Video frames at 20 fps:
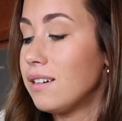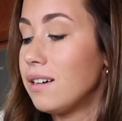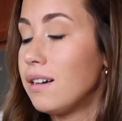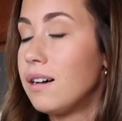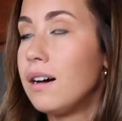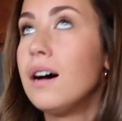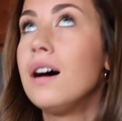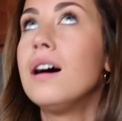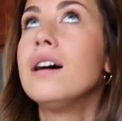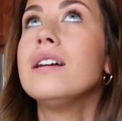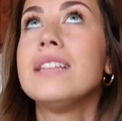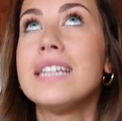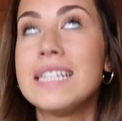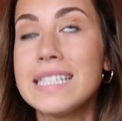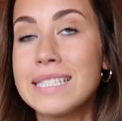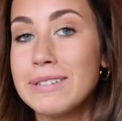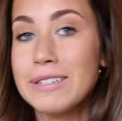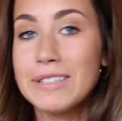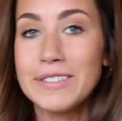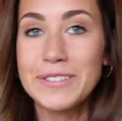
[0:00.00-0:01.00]
oh, they
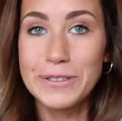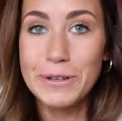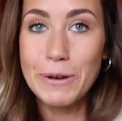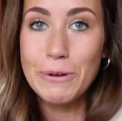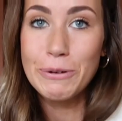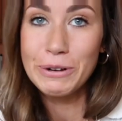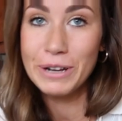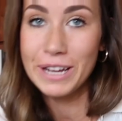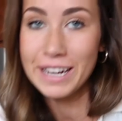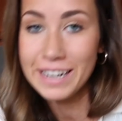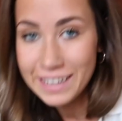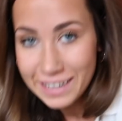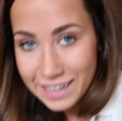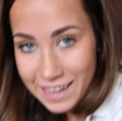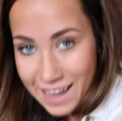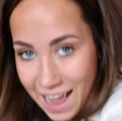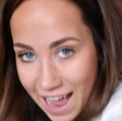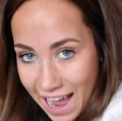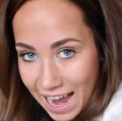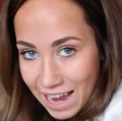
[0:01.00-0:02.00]
smell so good.
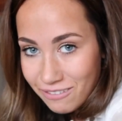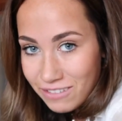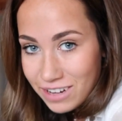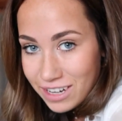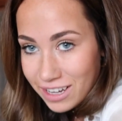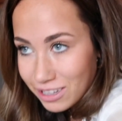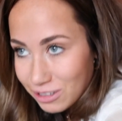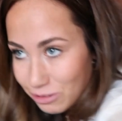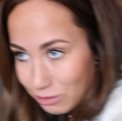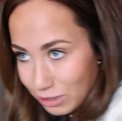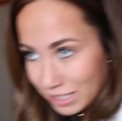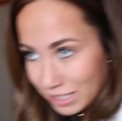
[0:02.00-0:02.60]
I have another